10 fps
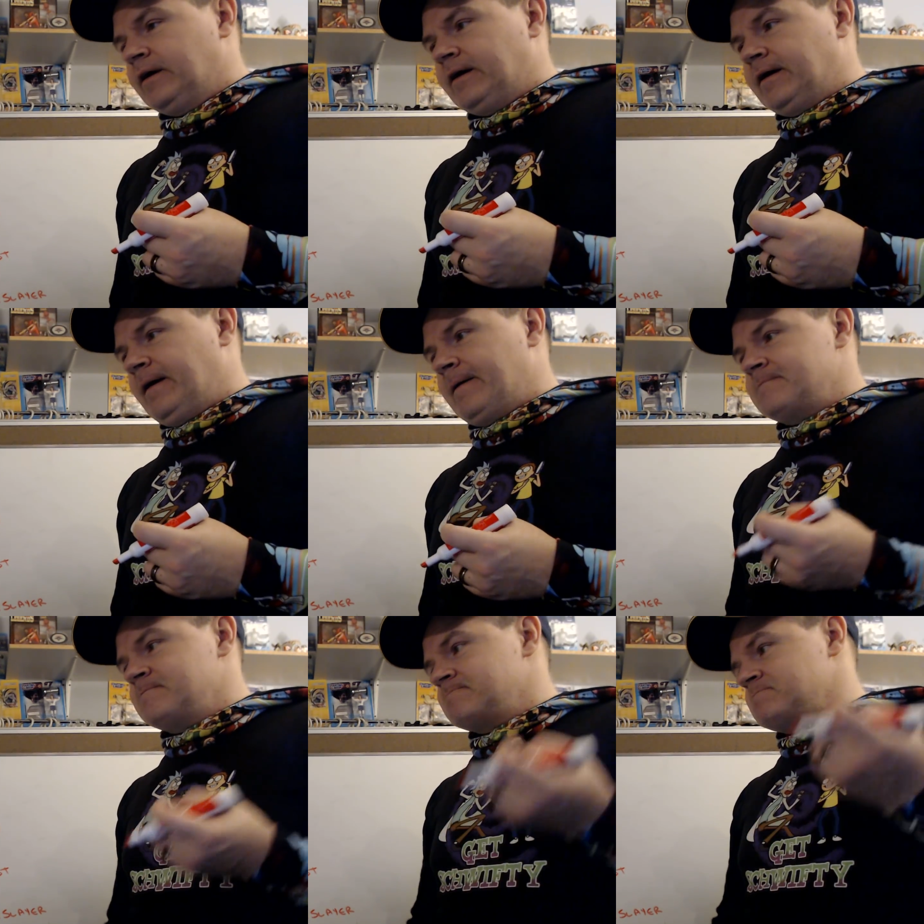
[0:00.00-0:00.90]

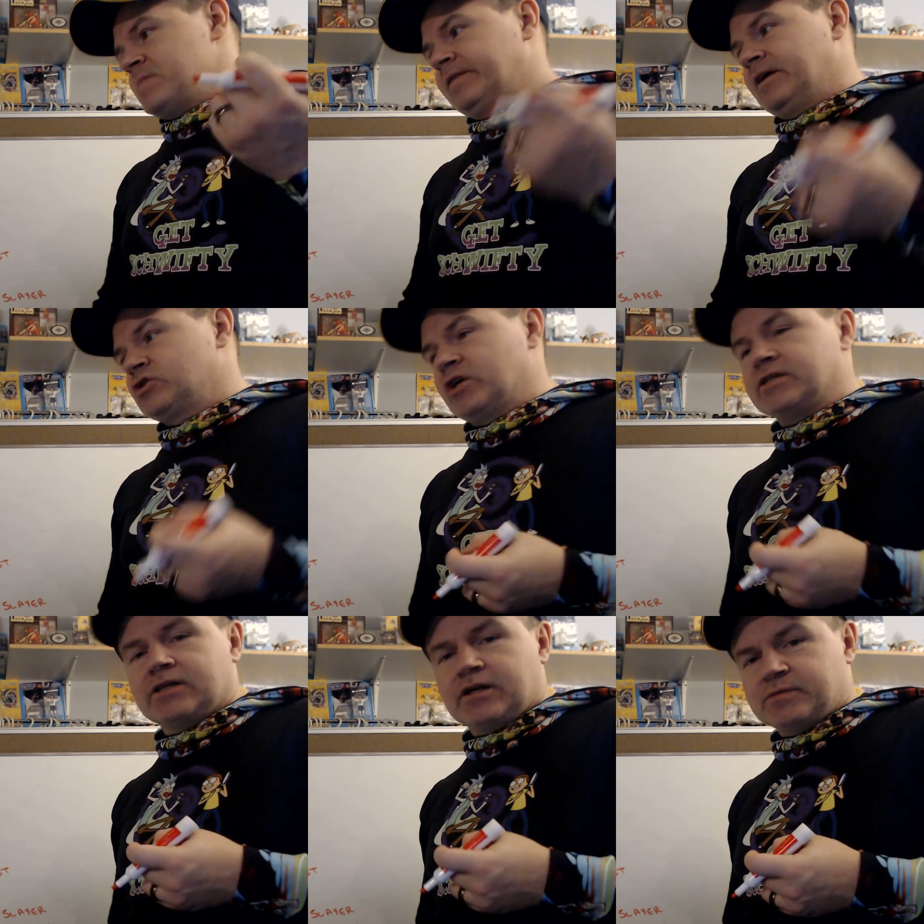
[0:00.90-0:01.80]
Um, and then
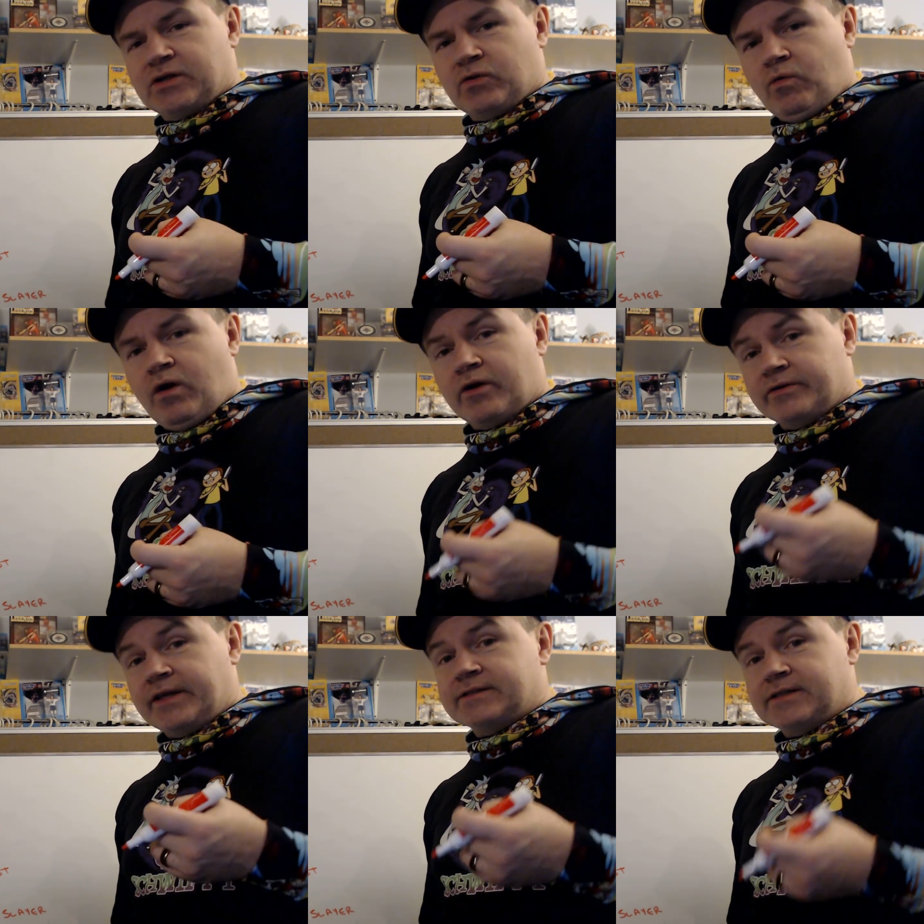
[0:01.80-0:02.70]
Jason comes out of the water, and
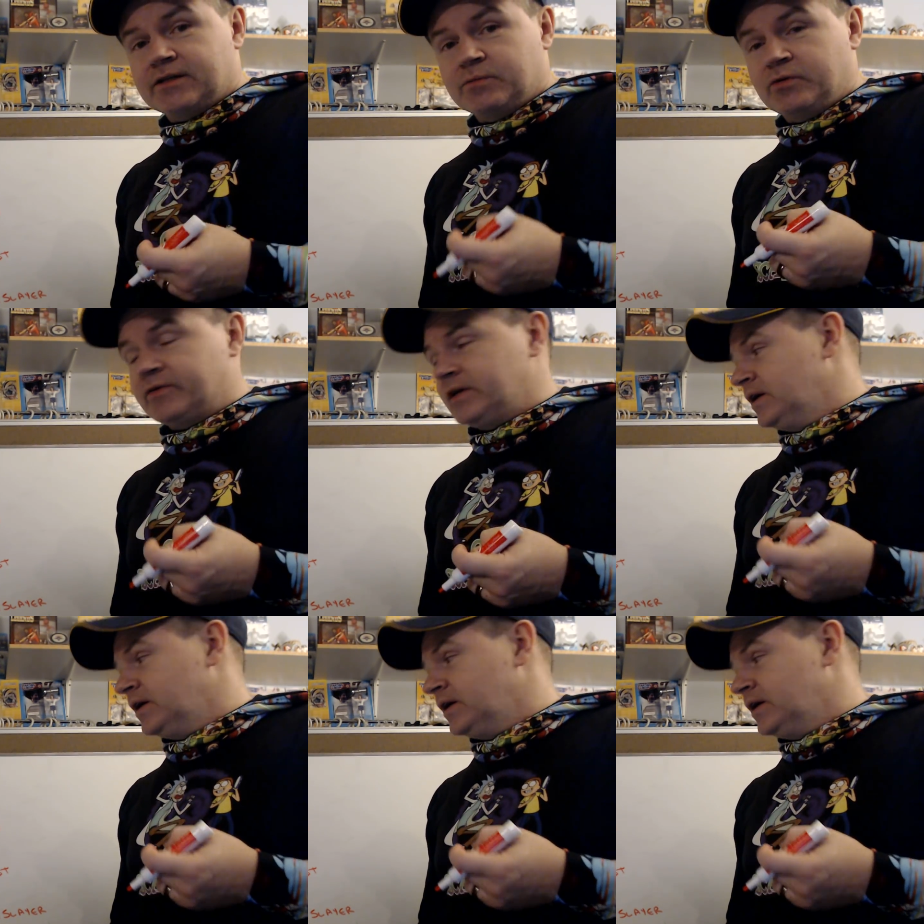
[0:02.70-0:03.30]
that's the end of the movie.